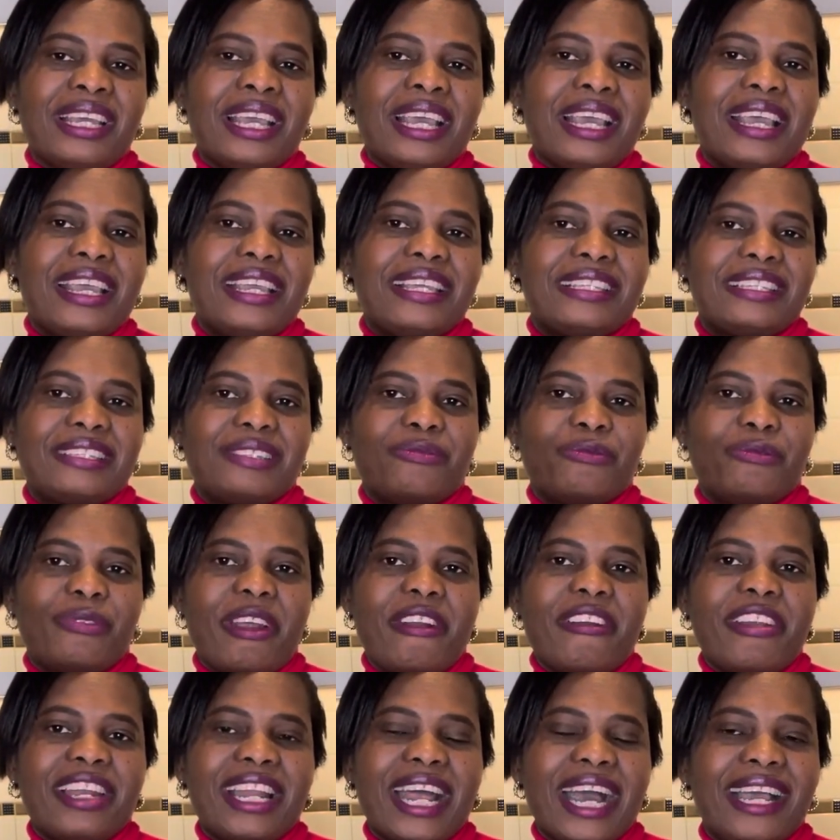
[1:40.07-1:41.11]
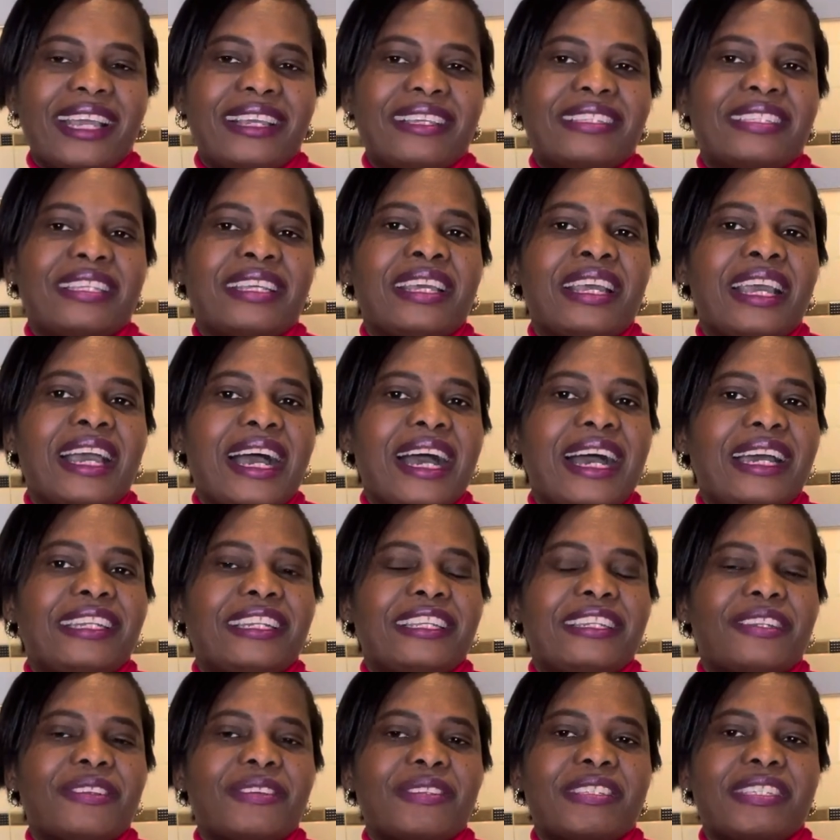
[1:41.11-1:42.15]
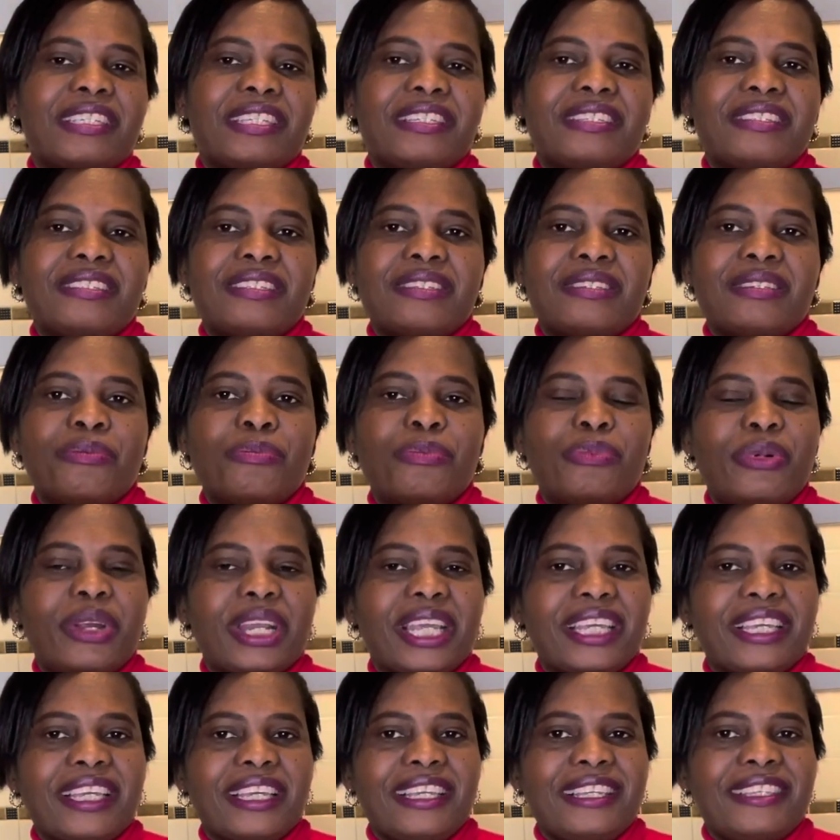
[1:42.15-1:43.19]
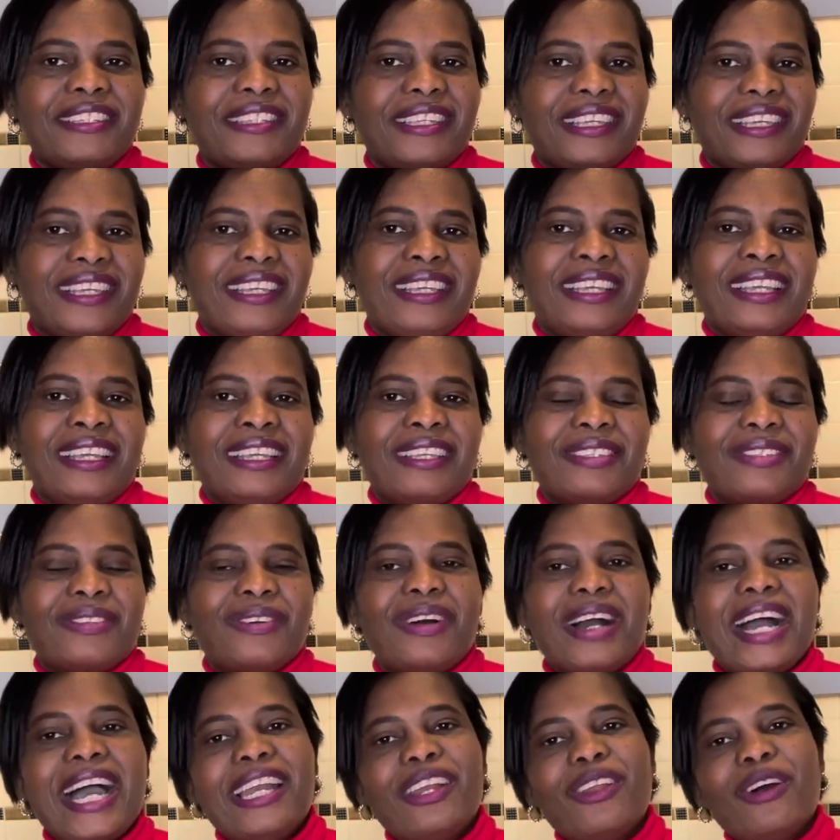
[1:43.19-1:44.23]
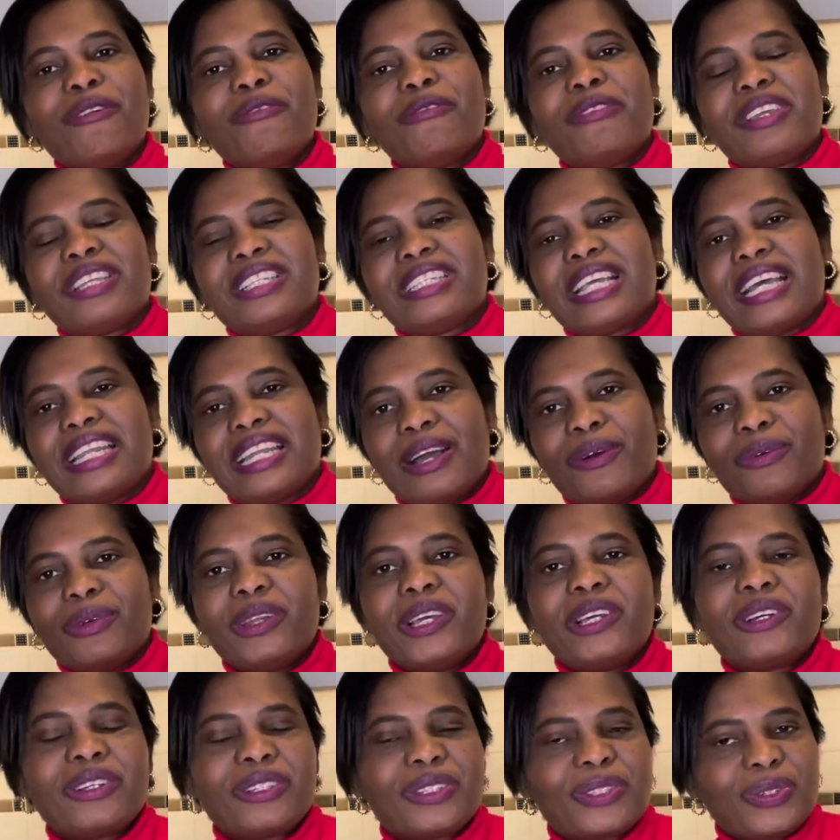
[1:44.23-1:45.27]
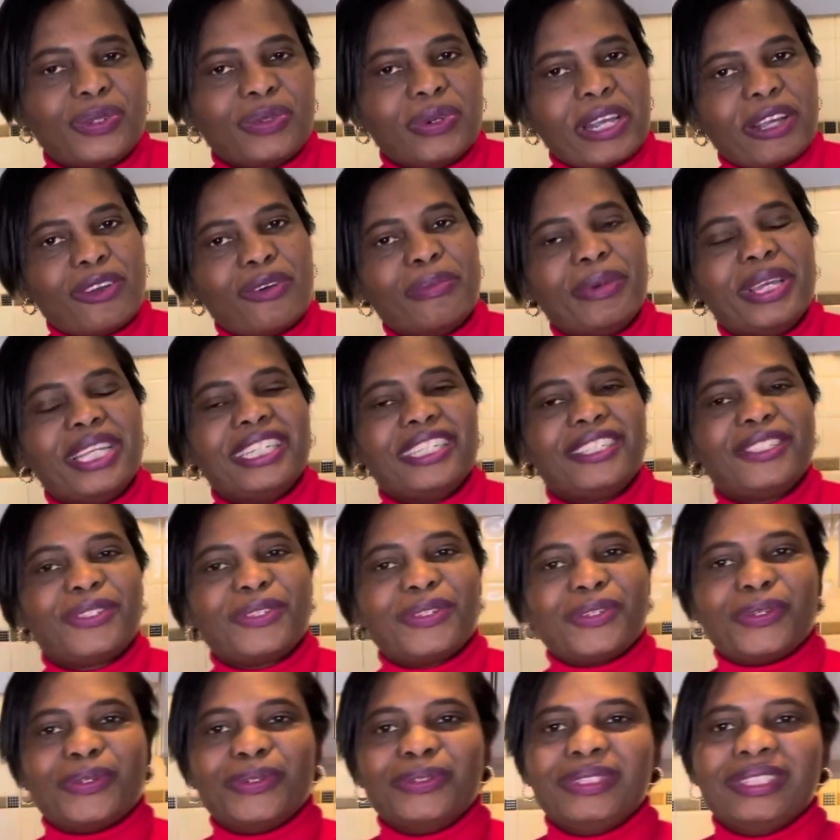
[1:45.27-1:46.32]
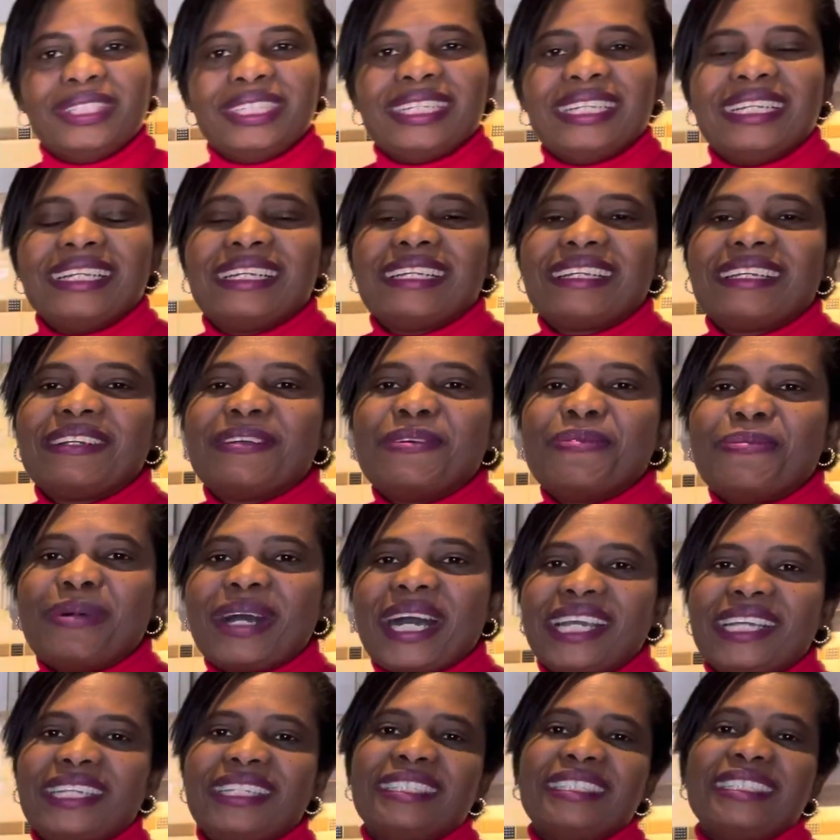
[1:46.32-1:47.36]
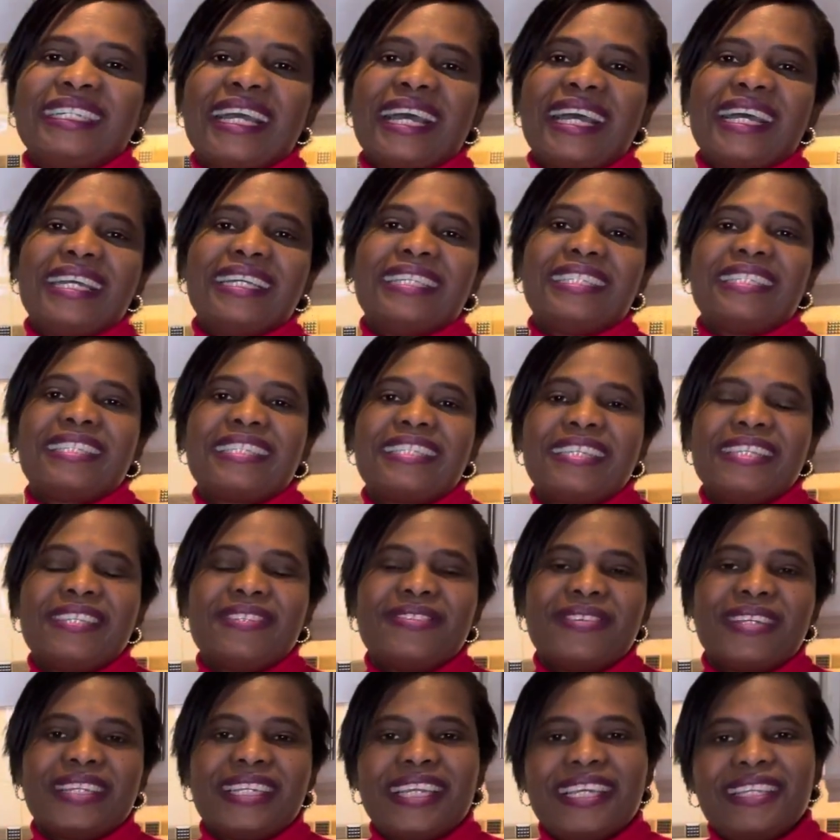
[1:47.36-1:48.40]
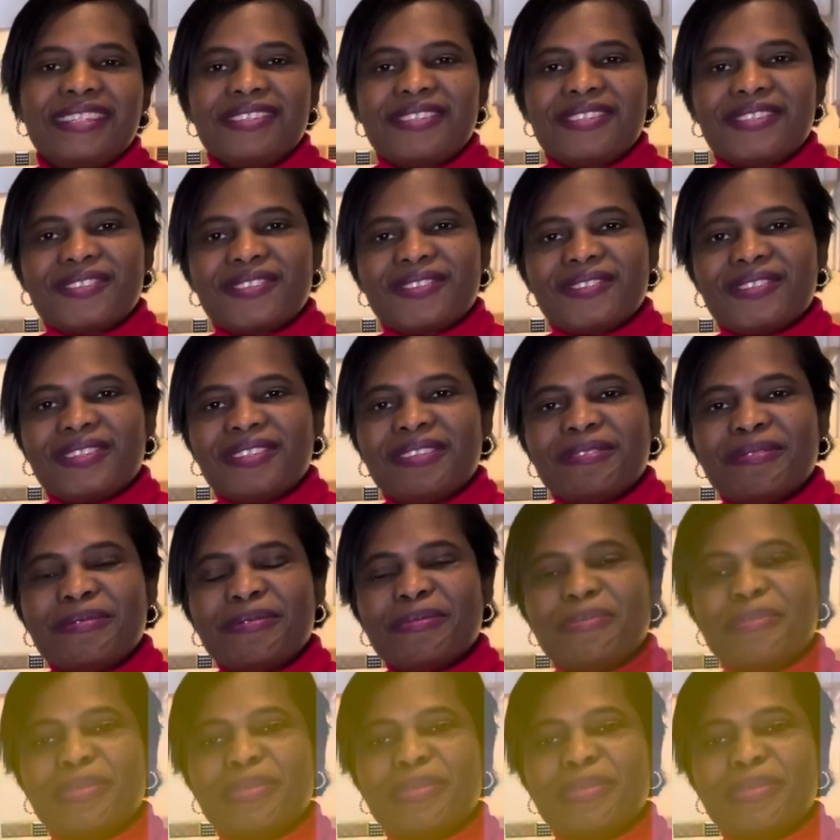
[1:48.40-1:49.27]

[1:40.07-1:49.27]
it's very nice, and it doesn't break easily. So I love it and I would like to recommend it to you. Goodbye and see you again soon. Bye